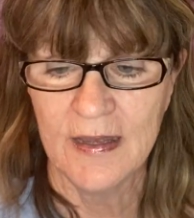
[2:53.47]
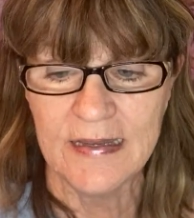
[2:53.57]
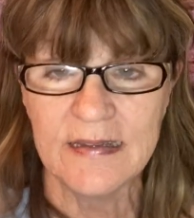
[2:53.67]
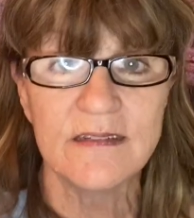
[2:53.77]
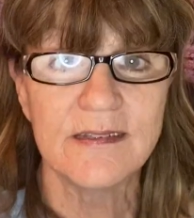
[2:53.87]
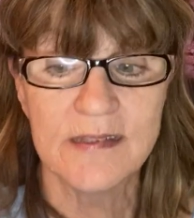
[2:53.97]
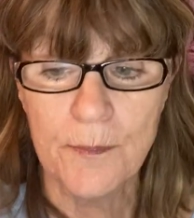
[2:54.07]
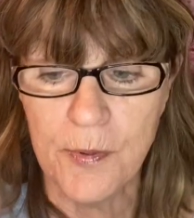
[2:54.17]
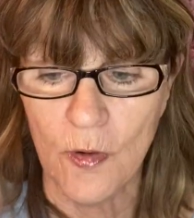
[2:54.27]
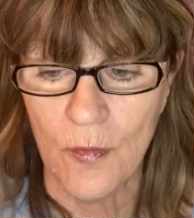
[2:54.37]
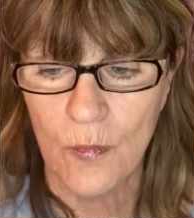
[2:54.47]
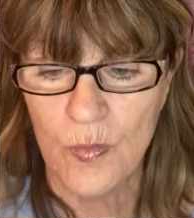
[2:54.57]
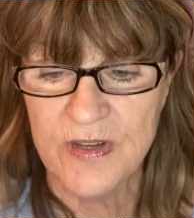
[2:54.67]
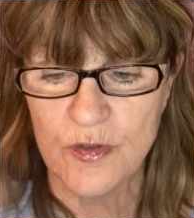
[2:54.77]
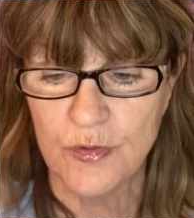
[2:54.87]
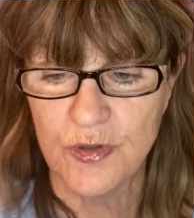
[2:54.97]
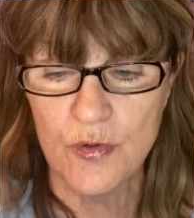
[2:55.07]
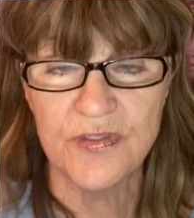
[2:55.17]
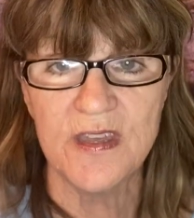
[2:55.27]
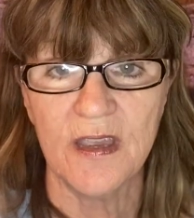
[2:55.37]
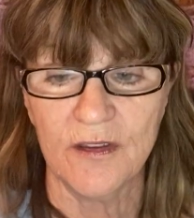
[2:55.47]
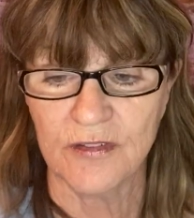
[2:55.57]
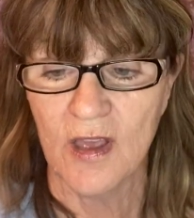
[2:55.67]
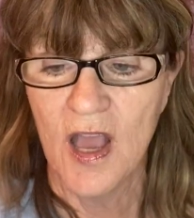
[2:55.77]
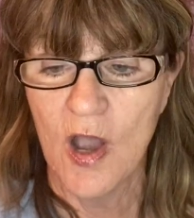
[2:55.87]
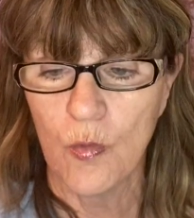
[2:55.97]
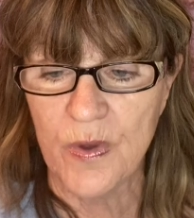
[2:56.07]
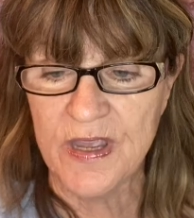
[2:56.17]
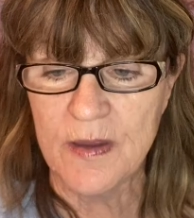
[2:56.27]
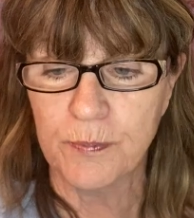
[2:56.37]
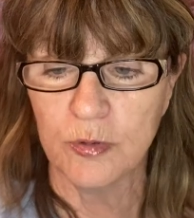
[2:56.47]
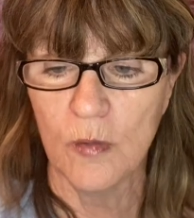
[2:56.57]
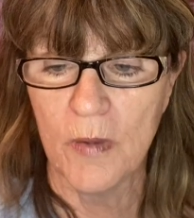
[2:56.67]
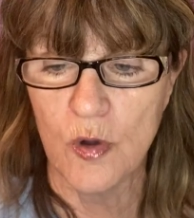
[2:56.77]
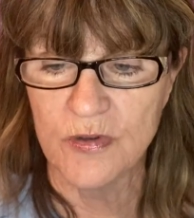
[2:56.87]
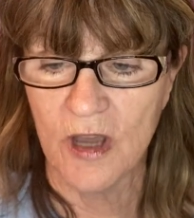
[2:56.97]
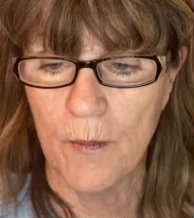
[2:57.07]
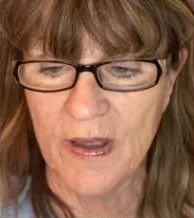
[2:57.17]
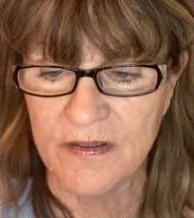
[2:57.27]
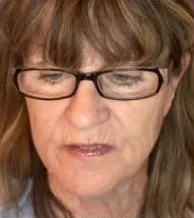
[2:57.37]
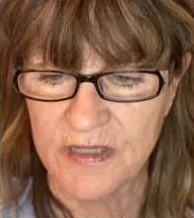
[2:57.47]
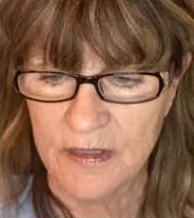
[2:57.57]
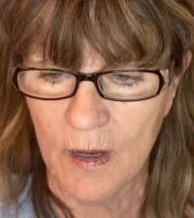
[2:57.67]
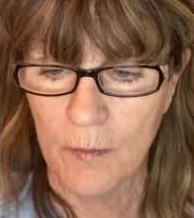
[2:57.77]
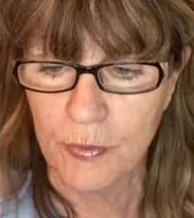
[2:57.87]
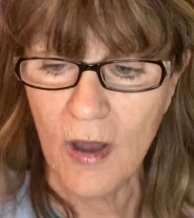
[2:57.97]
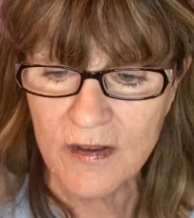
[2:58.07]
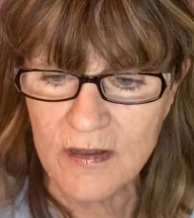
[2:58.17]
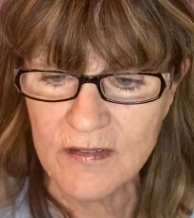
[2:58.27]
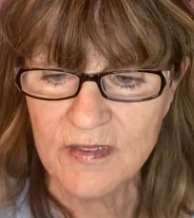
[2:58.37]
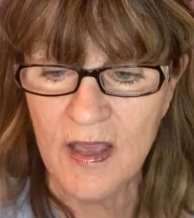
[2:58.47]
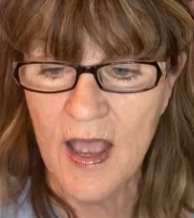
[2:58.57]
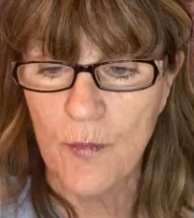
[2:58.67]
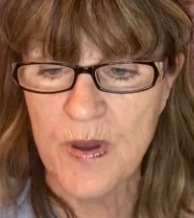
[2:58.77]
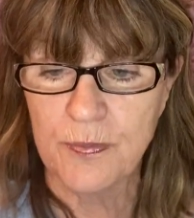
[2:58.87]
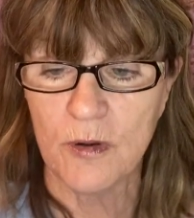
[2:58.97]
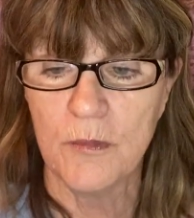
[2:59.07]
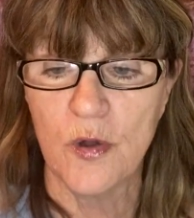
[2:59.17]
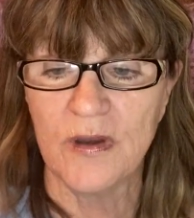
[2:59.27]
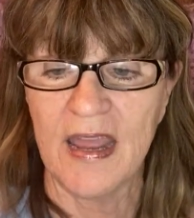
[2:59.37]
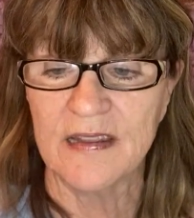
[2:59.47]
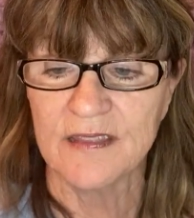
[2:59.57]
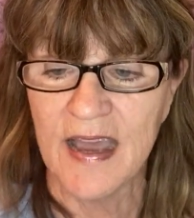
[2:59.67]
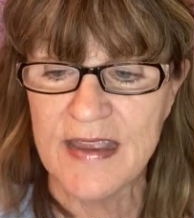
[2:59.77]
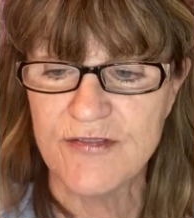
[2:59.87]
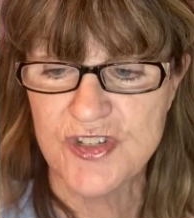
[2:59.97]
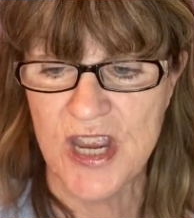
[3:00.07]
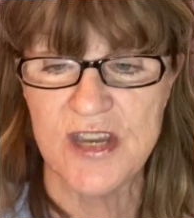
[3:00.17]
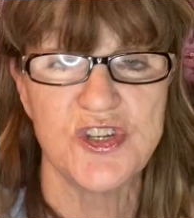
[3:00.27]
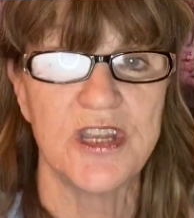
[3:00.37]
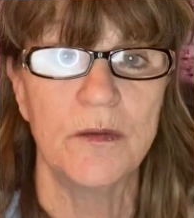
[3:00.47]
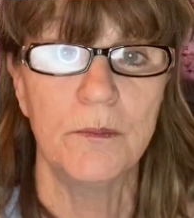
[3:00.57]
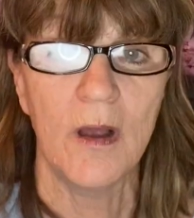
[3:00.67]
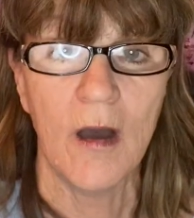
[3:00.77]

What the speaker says: It's simple. We do two things. We promote amazing products. We promote a life-changing